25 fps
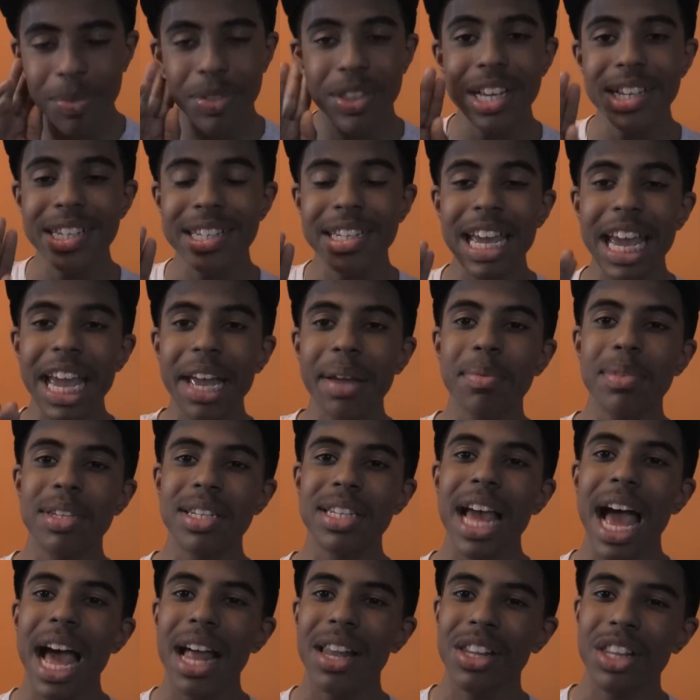This game,
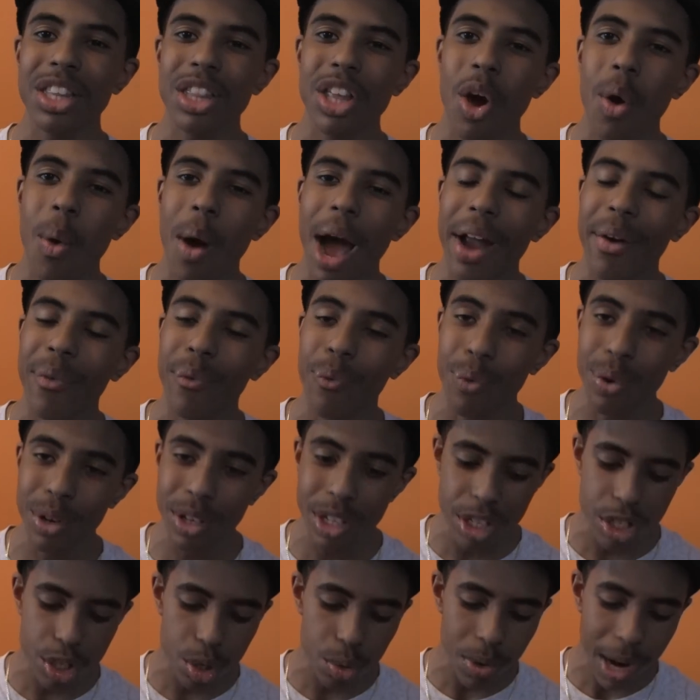sadly though, I
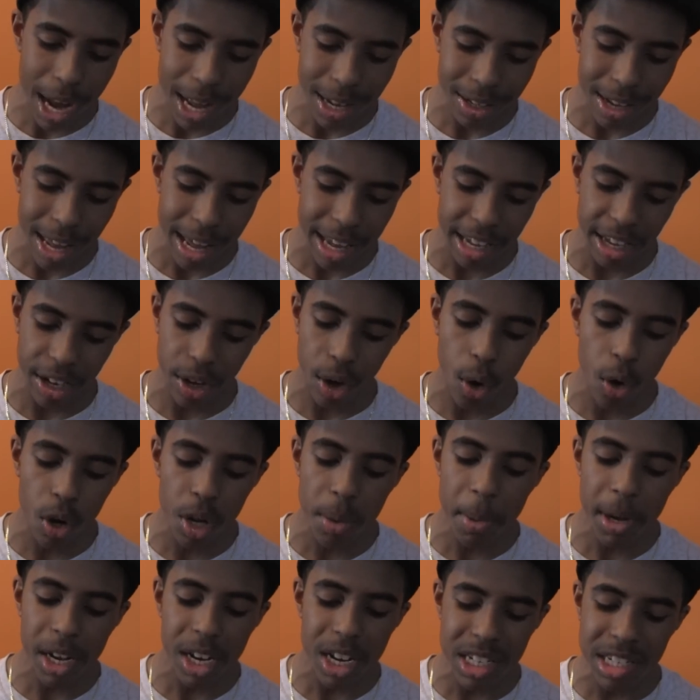really do not like it,
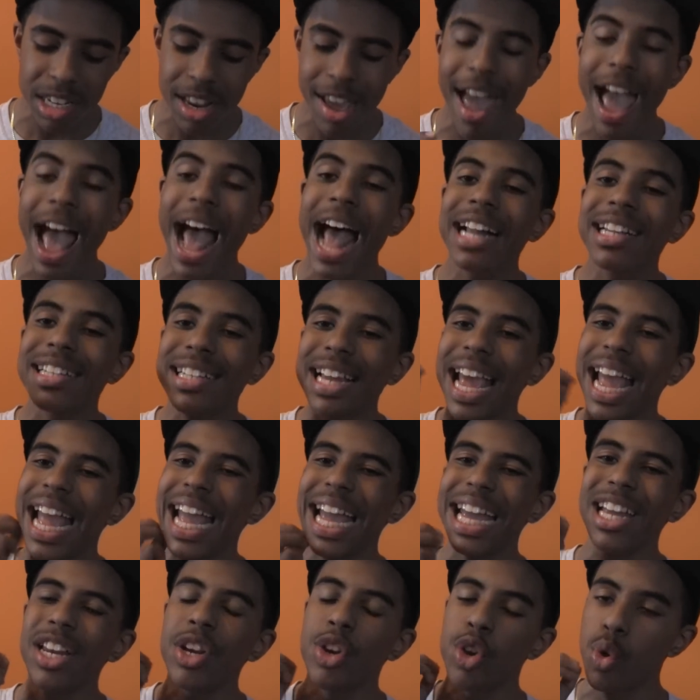only because it adds
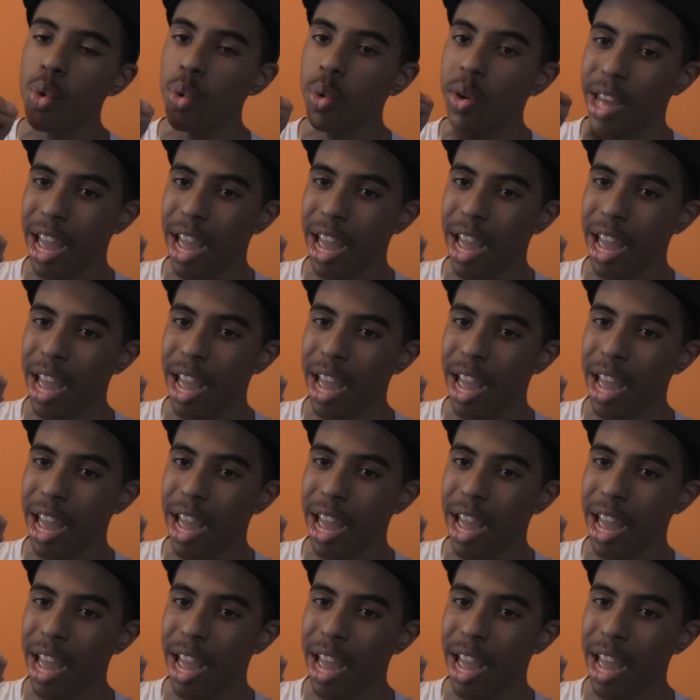8 new